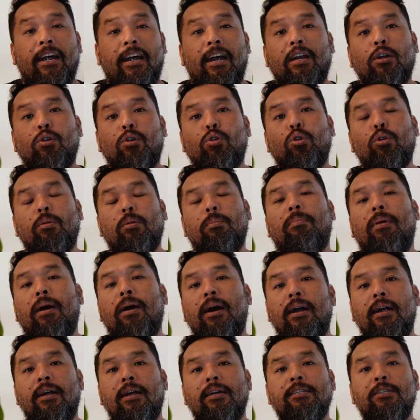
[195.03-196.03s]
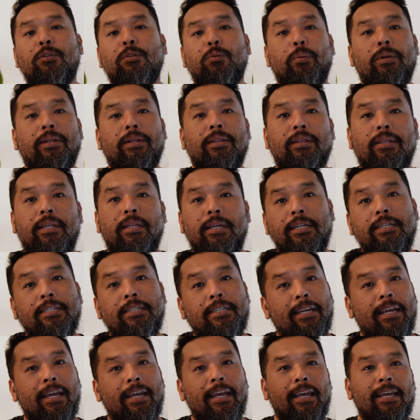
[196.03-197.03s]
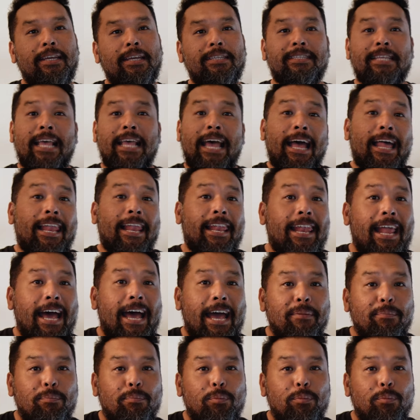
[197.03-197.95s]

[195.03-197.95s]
are cool bars with DJs, live